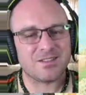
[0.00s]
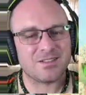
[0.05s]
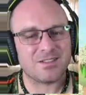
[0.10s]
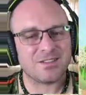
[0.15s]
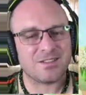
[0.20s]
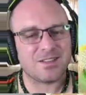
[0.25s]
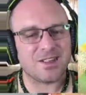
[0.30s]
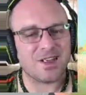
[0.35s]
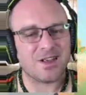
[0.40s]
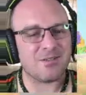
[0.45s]

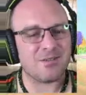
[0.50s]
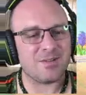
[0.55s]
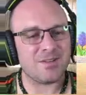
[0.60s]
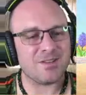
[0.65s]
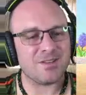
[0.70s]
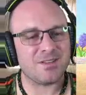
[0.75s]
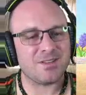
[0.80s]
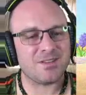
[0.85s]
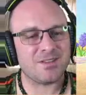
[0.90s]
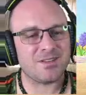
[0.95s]
That
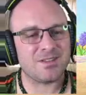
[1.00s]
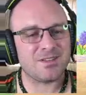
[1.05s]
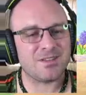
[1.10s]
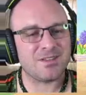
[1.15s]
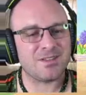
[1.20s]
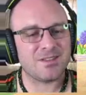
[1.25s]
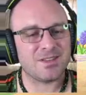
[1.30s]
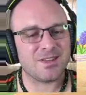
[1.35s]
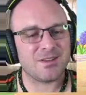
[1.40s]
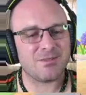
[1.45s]
was...
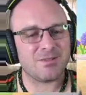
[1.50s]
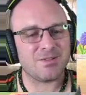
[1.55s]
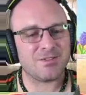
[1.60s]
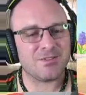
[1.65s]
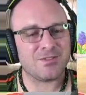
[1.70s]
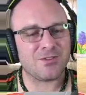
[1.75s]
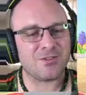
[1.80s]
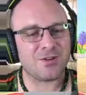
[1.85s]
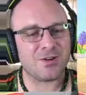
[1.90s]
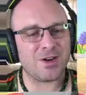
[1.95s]
That was
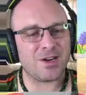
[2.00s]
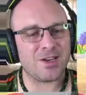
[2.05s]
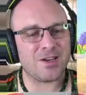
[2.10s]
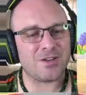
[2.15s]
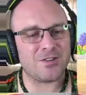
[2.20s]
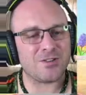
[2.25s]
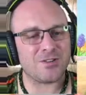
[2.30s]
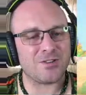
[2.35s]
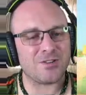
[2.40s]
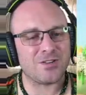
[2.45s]
strange.
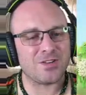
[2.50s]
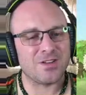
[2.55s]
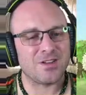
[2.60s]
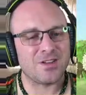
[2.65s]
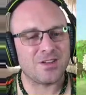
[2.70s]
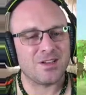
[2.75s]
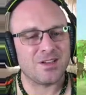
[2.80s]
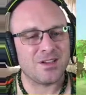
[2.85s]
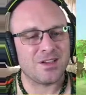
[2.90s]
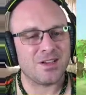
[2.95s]

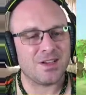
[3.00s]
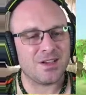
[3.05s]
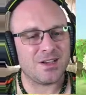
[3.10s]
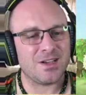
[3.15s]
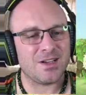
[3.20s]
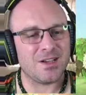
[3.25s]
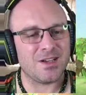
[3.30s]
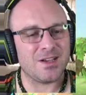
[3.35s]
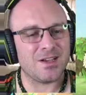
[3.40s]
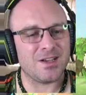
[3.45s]

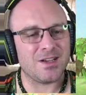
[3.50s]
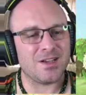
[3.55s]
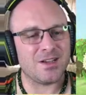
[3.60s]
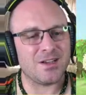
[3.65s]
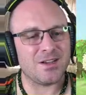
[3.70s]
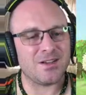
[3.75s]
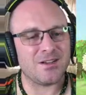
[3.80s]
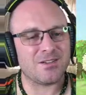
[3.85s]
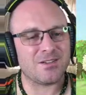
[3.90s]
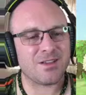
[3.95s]
Uh,
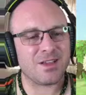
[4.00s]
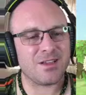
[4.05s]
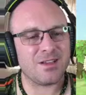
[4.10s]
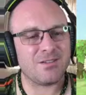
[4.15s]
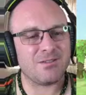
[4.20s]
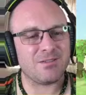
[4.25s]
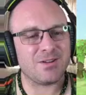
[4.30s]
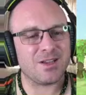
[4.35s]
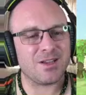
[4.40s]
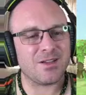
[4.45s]
okay, what
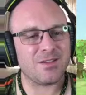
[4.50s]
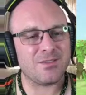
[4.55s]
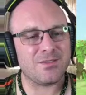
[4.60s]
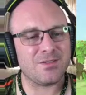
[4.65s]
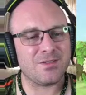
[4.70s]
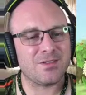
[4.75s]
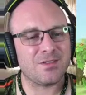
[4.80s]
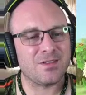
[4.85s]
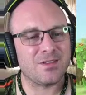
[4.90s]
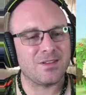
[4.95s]
else?
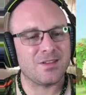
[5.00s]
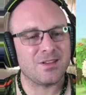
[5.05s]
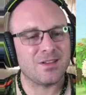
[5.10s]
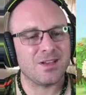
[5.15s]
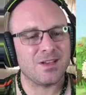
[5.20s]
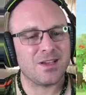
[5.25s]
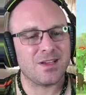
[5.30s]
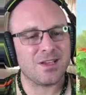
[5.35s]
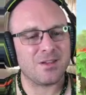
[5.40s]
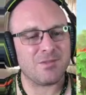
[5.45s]
I
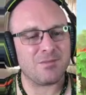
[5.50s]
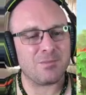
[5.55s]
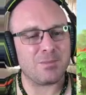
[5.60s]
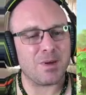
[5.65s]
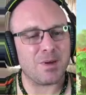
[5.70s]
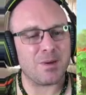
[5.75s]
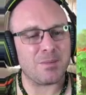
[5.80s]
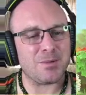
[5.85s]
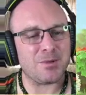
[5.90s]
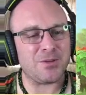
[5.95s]
gave
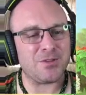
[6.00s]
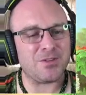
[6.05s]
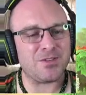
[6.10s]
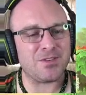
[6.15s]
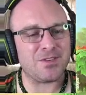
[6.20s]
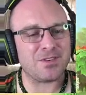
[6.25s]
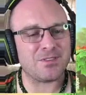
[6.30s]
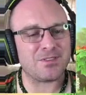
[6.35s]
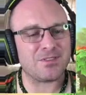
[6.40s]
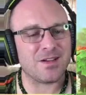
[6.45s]
Bubbles that
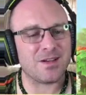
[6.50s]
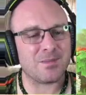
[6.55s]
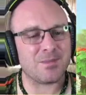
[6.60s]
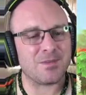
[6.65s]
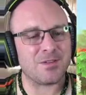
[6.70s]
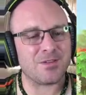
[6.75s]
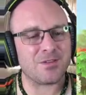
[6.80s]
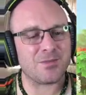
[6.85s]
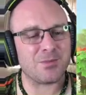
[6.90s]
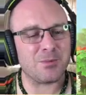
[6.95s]
tank top
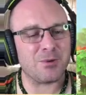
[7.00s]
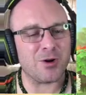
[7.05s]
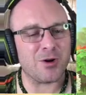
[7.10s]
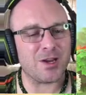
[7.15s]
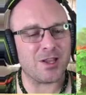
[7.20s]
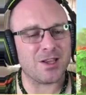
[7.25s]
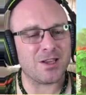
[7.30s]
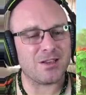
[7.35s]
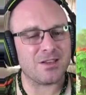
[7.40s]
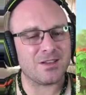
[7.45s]
this
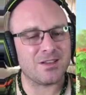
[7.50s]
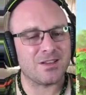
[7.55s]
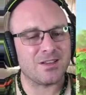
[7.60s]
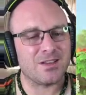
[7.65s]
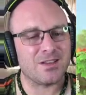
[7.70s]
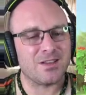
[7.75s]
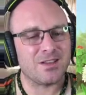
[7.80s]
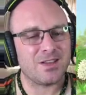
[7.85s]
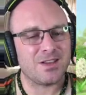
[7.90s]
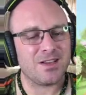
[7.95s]
morning.
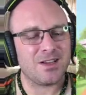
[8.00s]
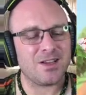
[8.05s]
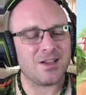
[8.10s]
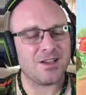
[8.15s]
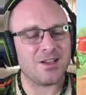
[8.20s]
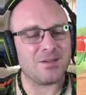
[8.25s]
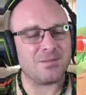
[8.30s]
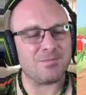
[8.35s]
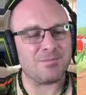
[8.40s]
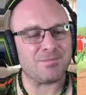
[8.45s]

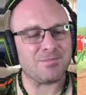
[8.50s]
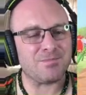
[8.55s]
Um...